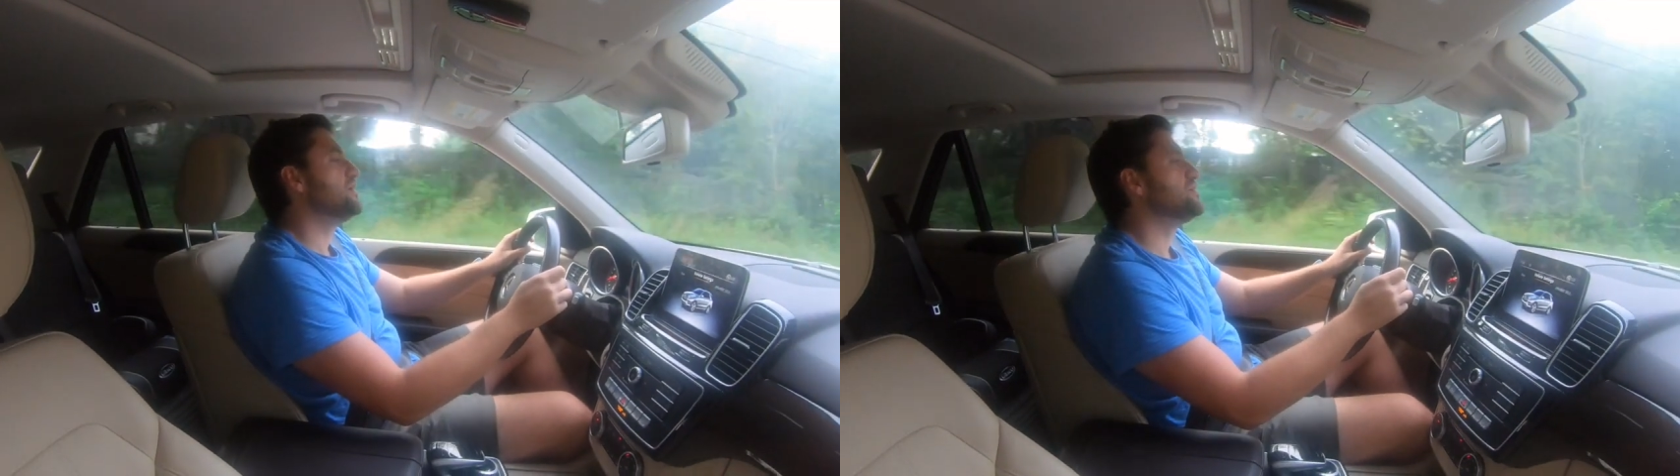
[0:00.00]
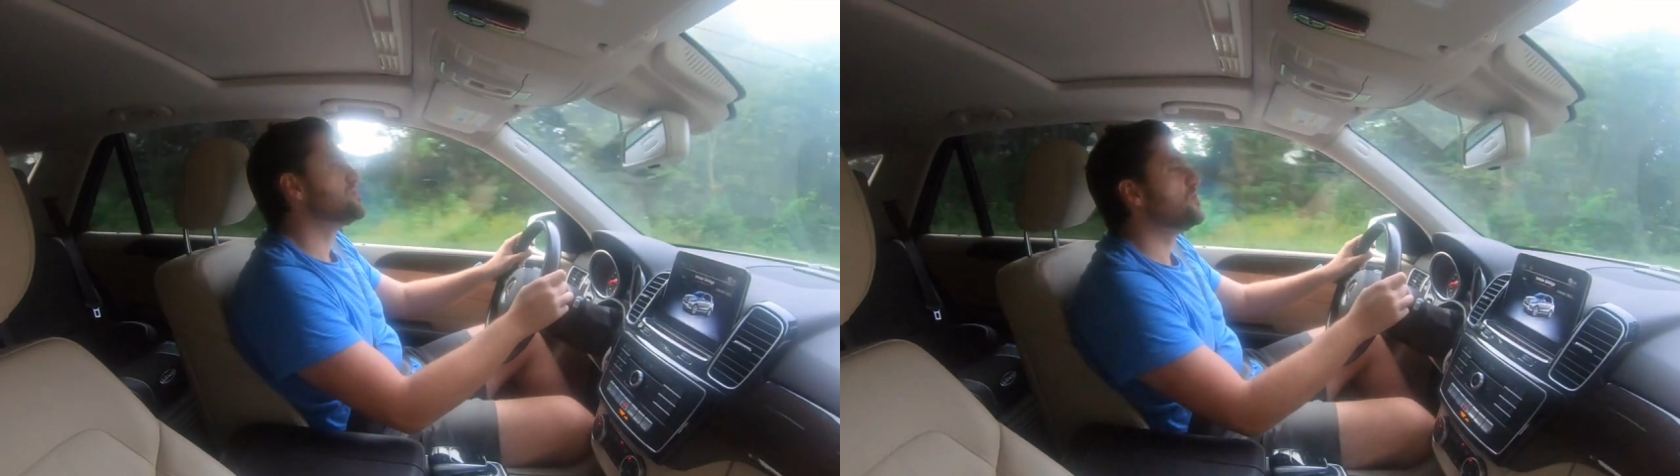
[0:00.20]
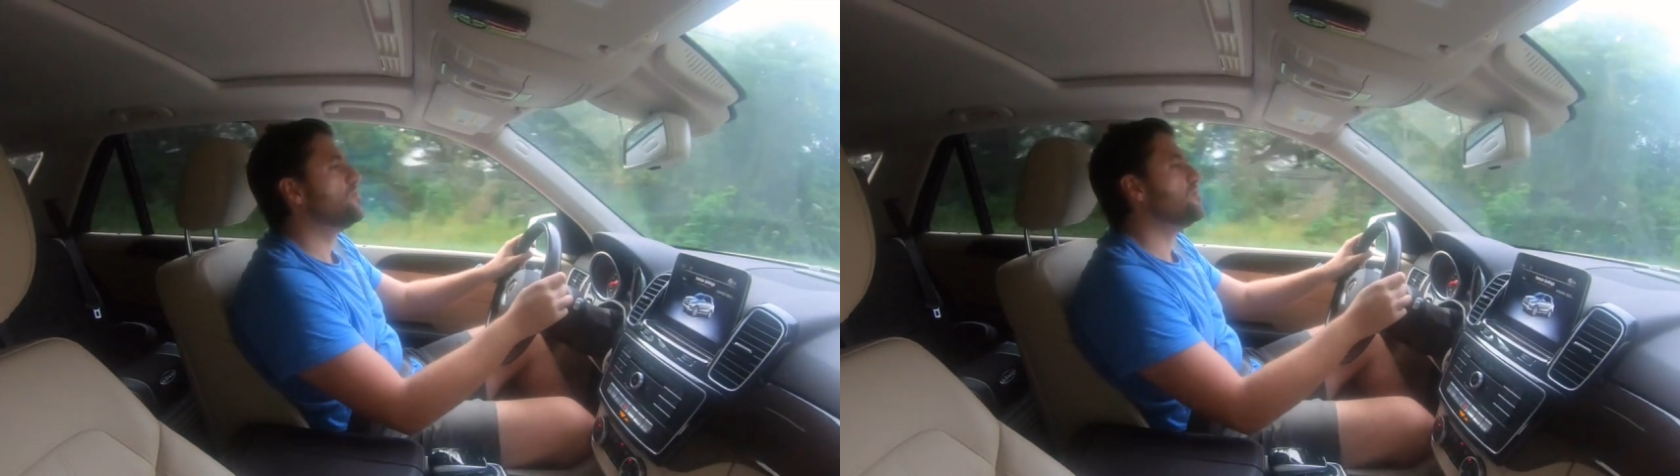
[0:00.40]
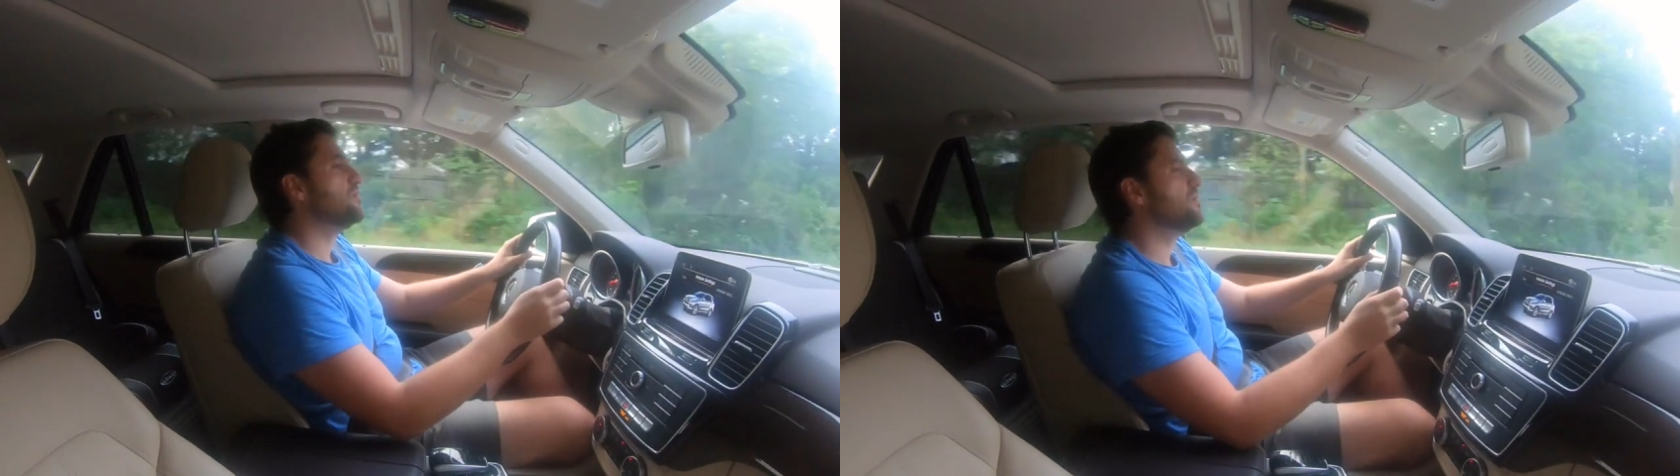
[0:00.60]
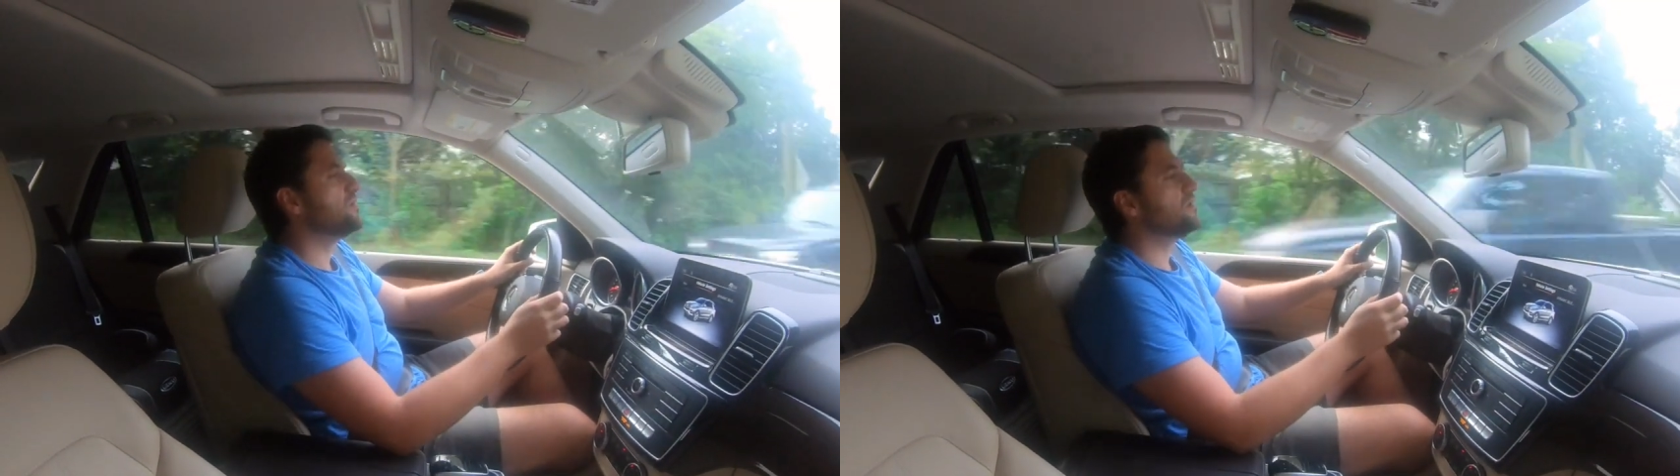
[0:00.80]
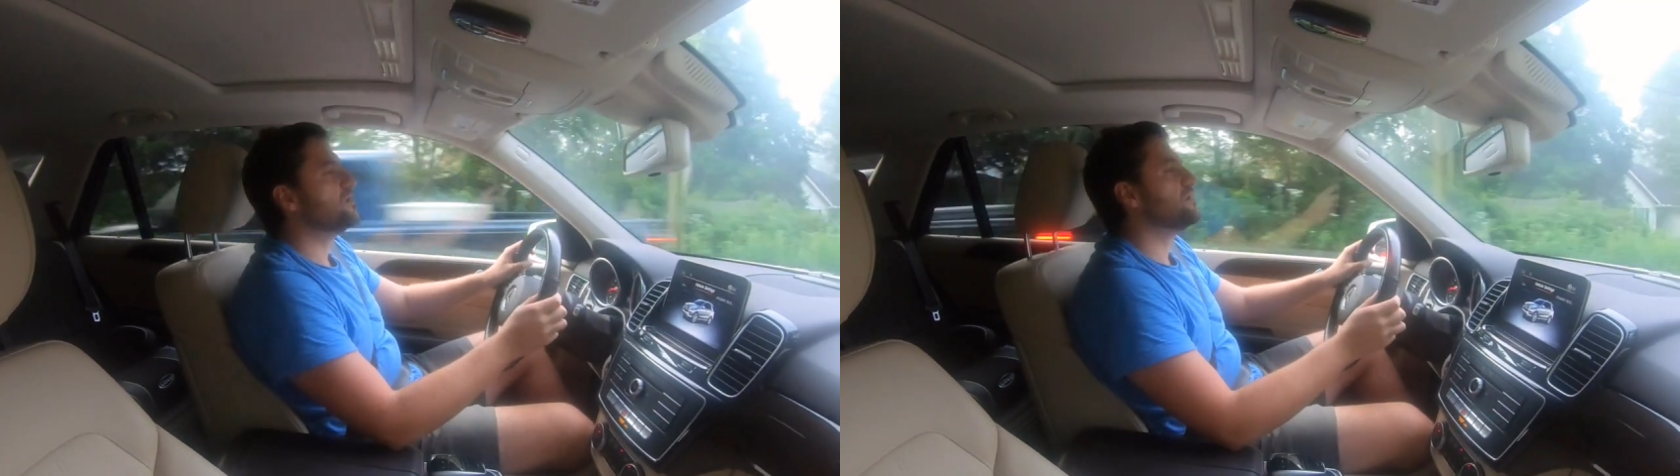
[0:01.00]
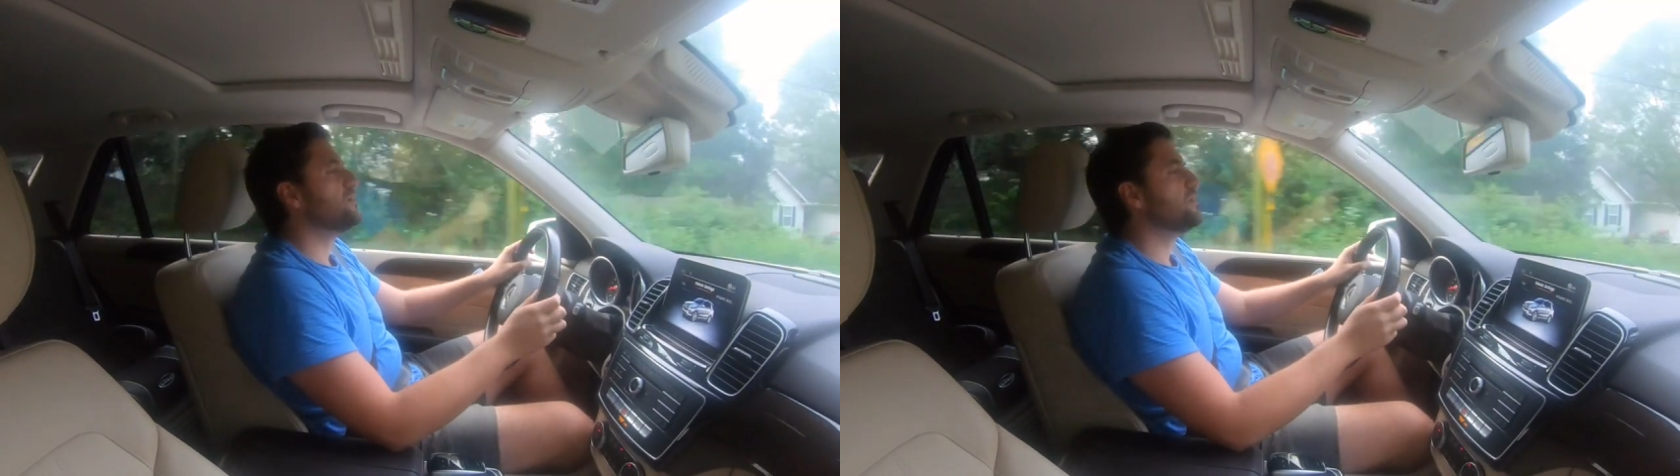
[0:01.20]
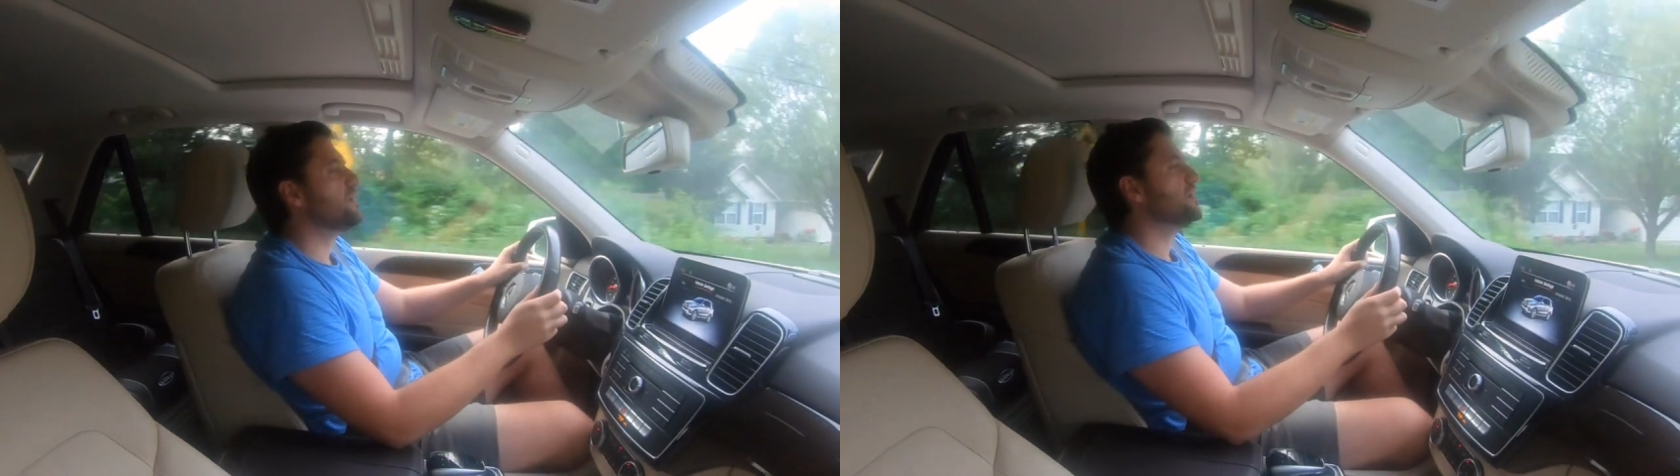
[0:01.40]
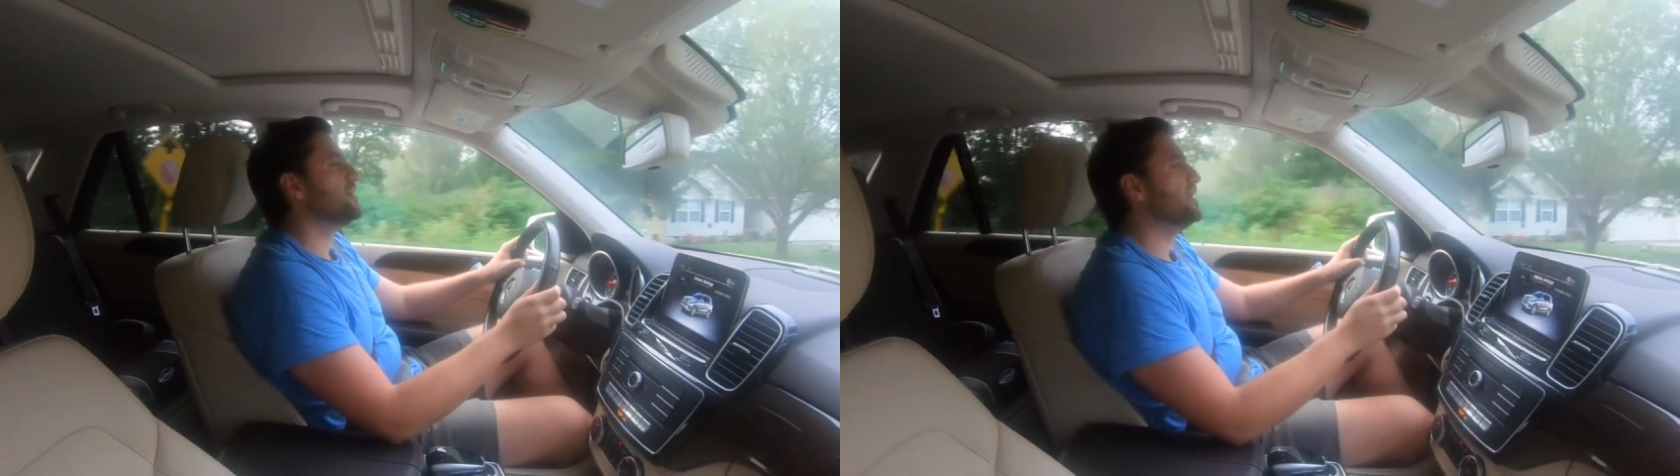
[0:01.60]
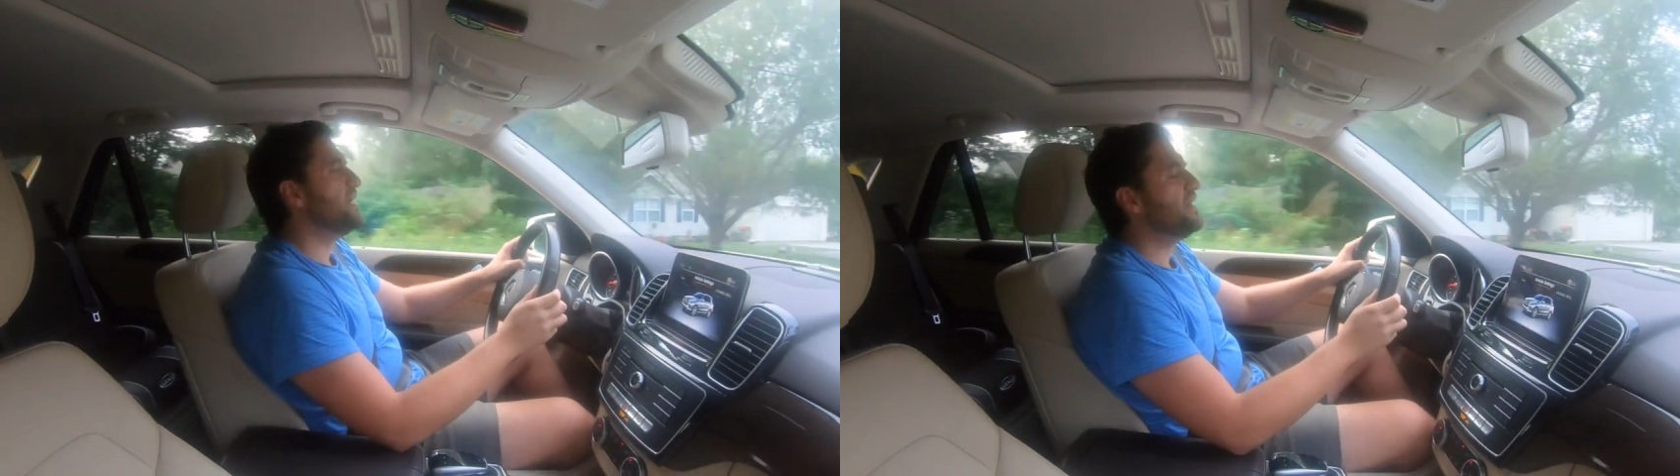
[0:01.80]
So
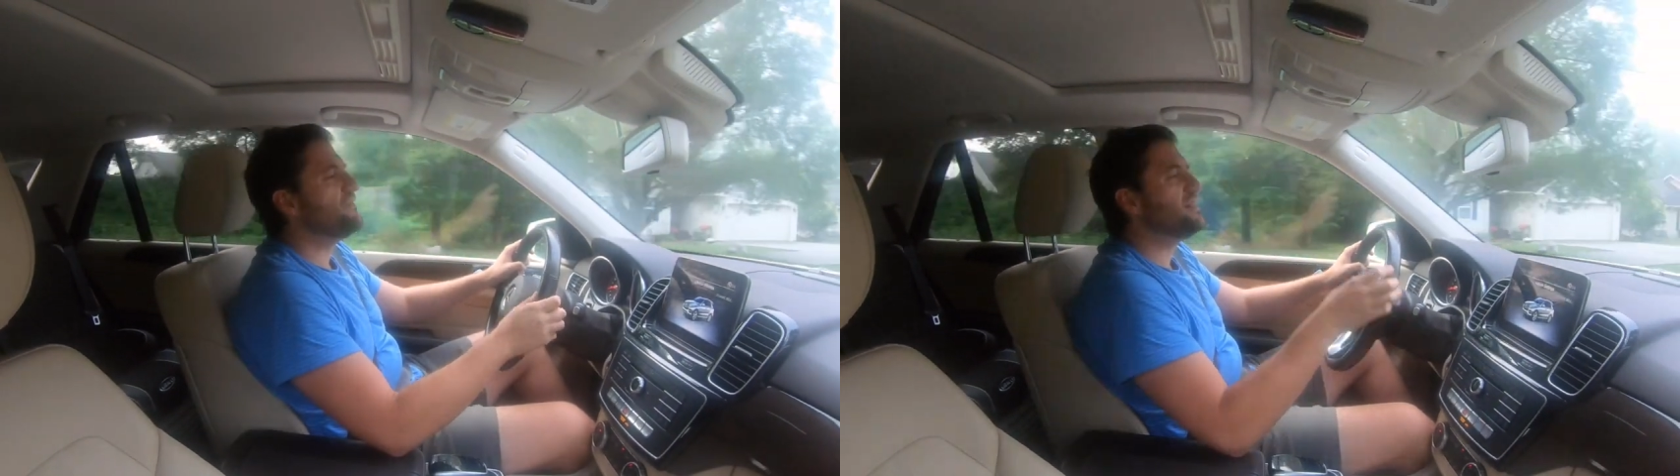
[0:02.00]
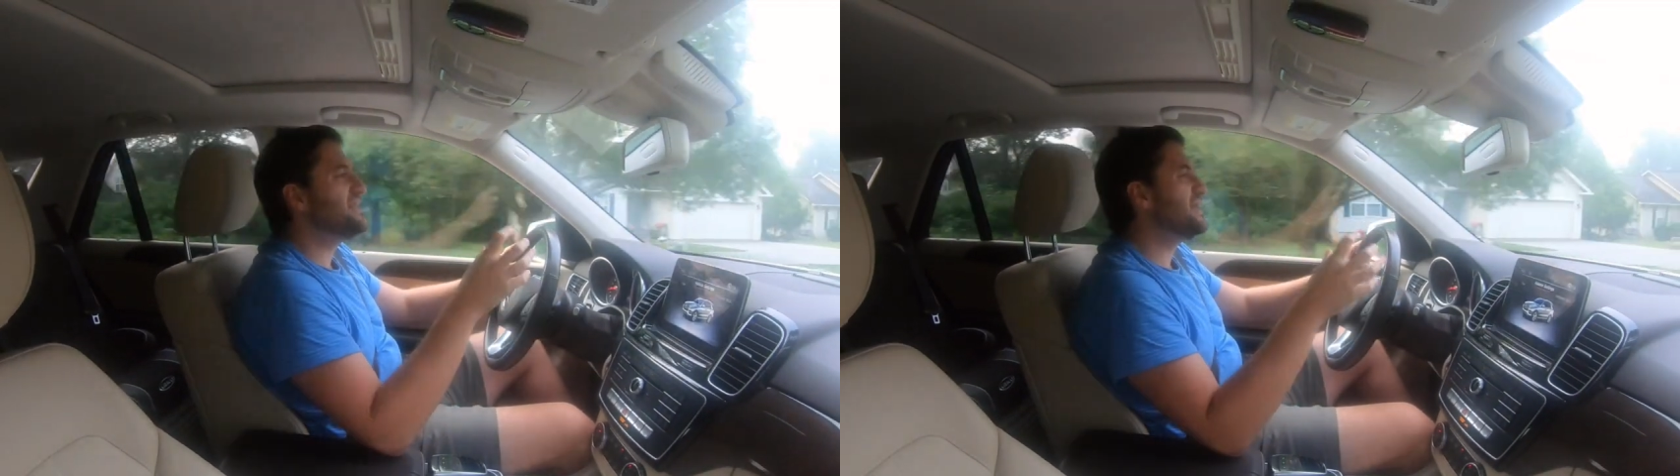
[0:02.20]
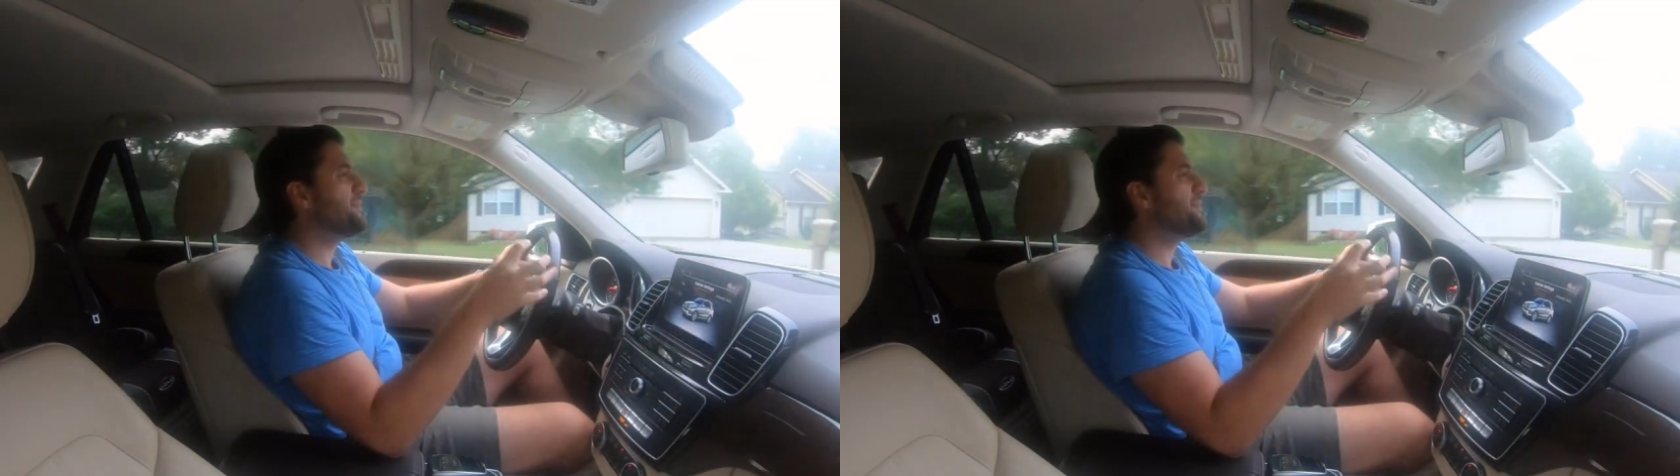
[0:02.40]
everything